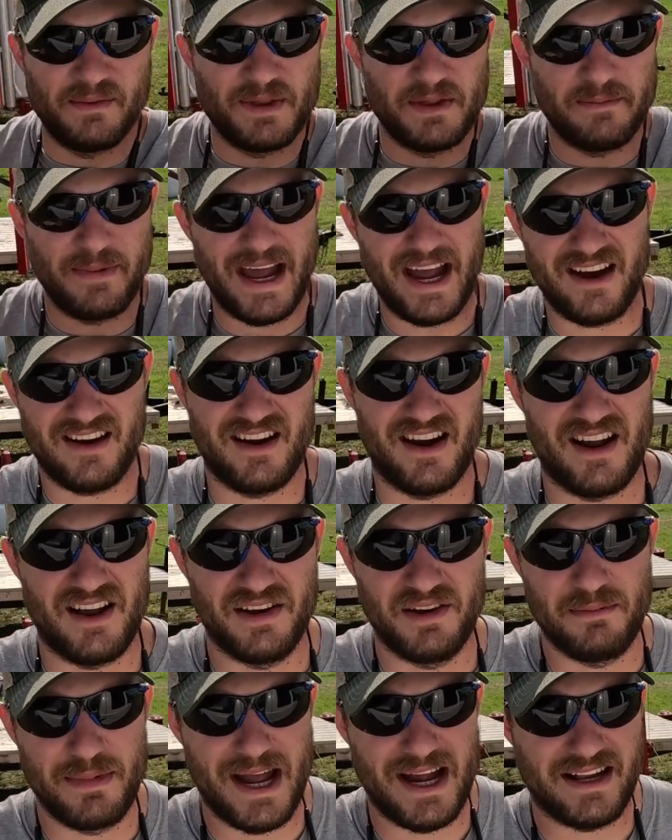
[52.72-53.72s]
in the
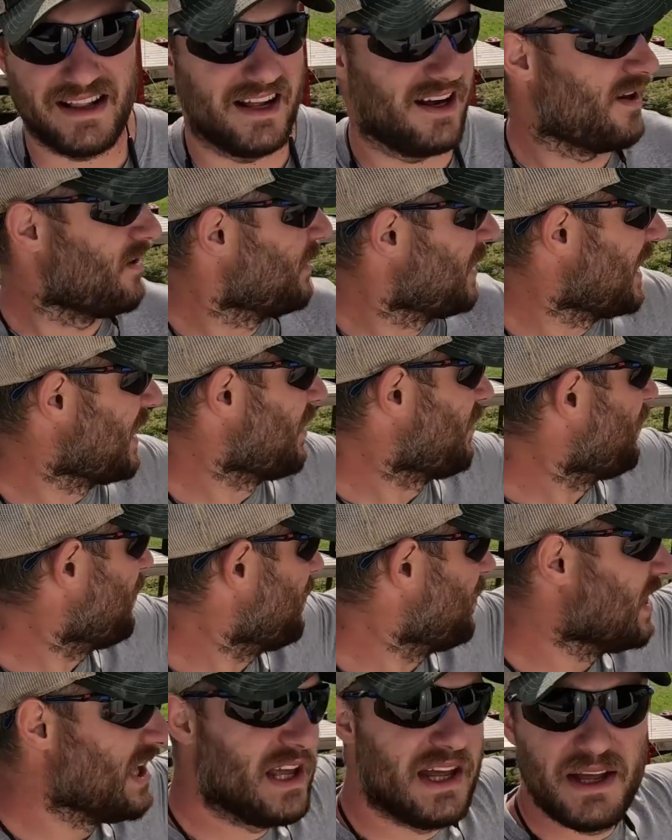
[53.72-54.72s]
background back there. We got a
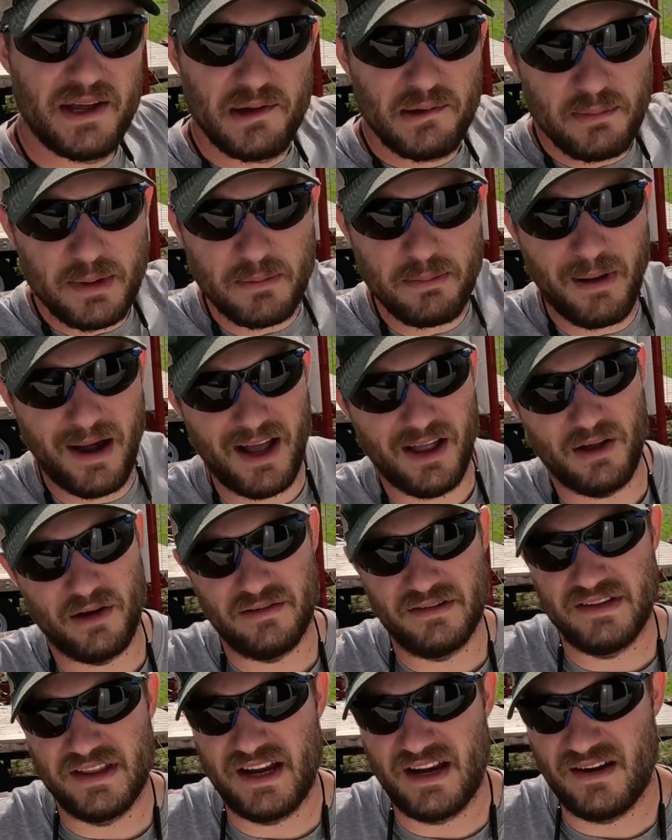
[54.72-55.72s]
whole big pile
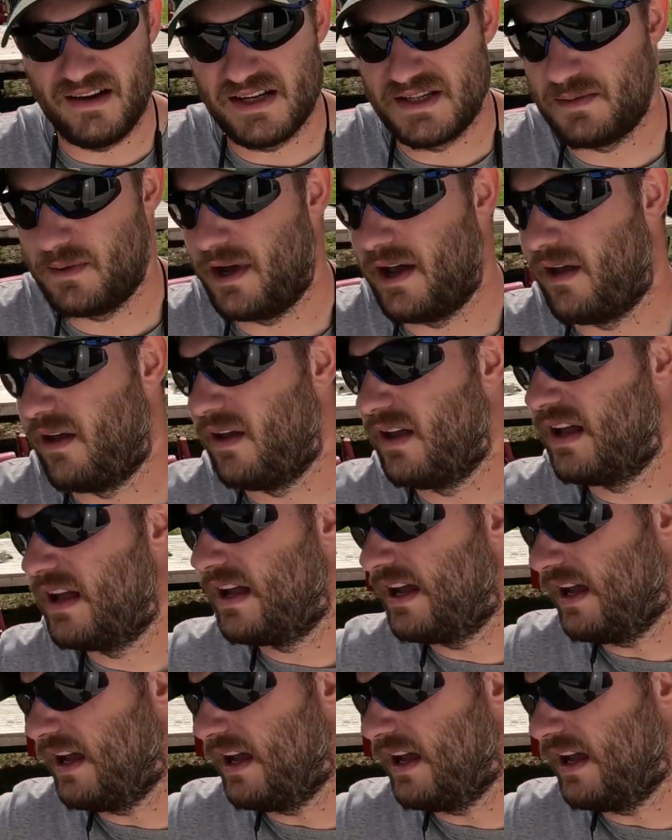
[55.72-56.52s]
over there as well.